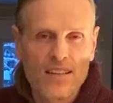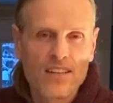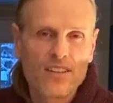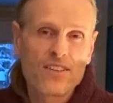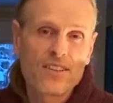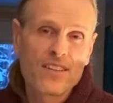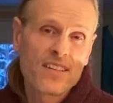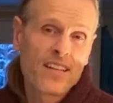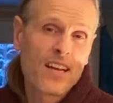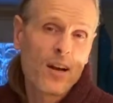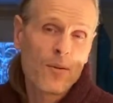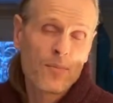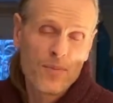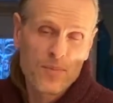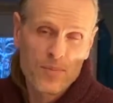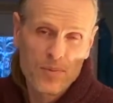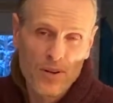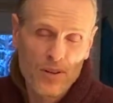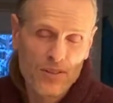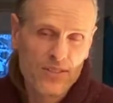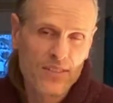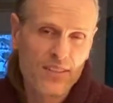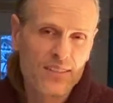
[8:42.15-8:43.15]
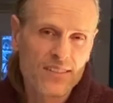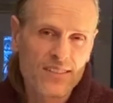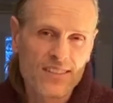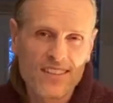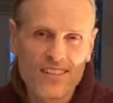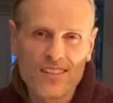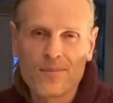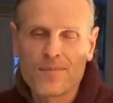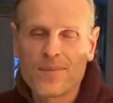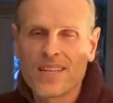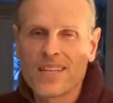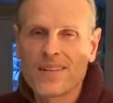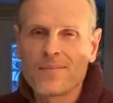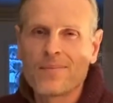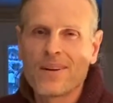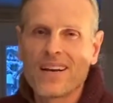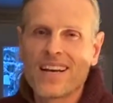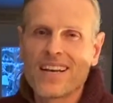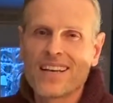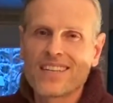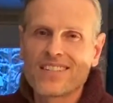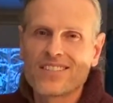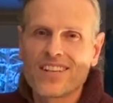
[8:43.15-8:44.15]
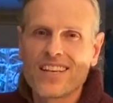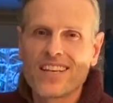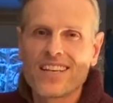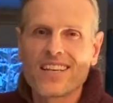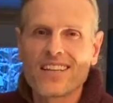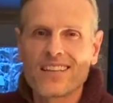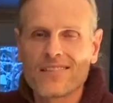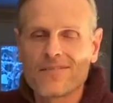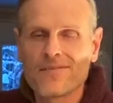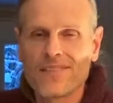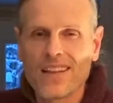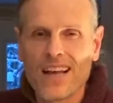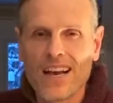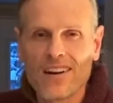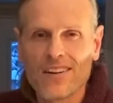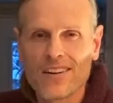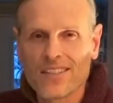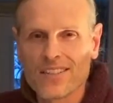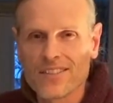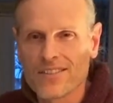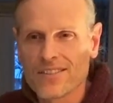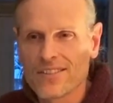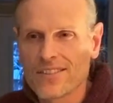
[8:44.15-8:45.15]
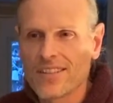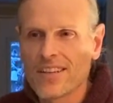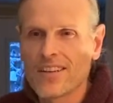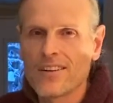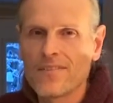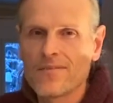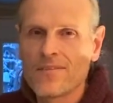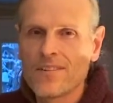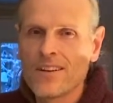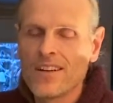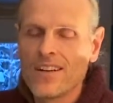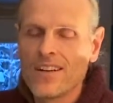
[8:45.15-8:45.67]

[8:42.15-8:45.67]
then you can help the process a little bit by shaking the flowers yourself,